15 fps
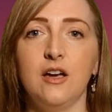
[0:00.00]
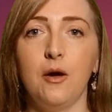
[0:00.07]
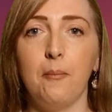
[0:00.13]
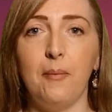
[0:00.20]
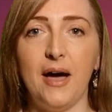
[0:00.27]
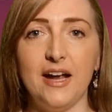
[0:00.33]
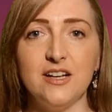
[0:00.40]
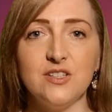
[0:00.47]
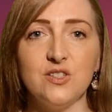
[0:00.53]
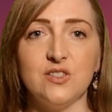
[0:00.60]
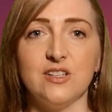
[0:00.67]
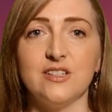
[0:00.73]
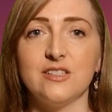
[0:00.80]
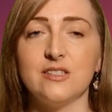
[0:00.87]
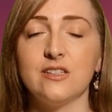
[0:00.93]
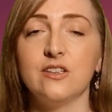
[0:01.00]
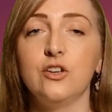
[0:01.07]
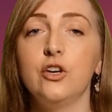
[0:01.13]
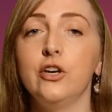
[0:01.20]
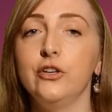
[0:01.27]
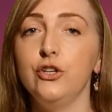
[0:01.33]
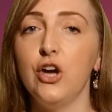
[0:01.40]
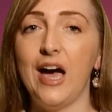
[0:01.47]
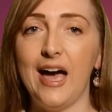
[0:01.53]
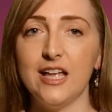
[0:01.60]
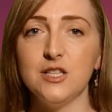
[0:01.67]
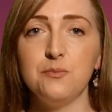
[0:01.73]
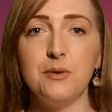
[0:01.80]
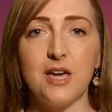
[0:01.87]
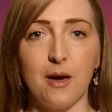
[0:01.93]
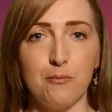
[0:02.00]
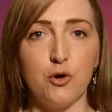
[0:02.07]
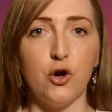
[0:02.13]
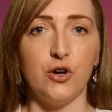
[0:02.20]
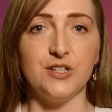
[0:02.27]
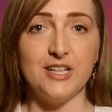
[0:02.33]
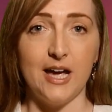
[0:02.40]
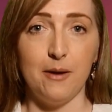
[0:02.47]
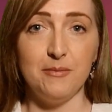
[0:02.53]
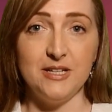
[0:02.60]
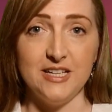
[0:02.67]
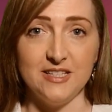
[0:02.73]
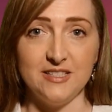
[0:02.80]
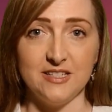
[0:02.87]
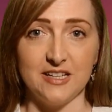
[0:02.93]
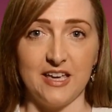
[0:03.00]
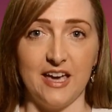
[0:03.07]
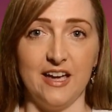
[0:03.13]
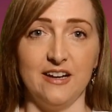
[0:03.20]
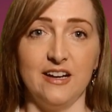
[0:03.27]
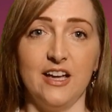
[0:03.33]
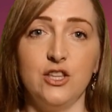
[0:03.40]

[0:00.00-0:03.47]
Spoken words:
banisters, your hands become contaminated again